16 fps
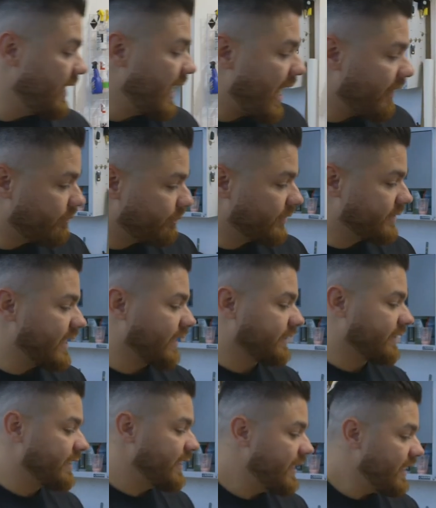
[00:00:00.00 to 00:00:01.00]
Have them
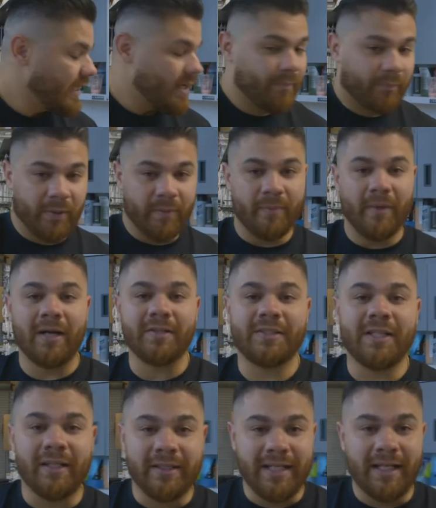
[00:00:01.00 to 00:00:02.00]
protected.
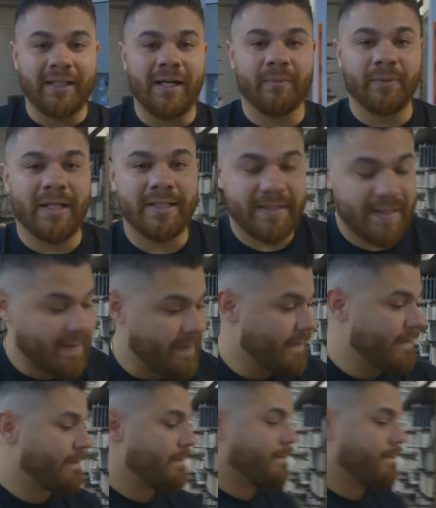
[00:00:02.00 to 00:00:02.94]
PremiumAutostyling.com, guys.